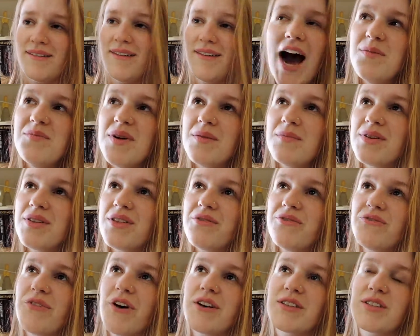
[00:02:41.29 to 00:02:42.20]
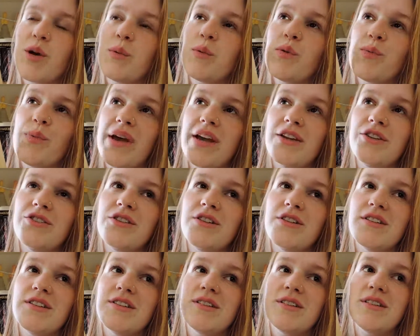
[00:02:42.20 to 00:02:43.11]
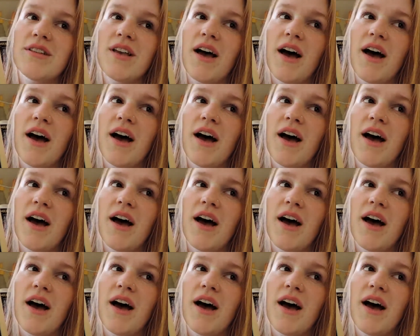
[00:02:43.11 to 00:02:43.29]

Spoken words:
I remember the first couple of pages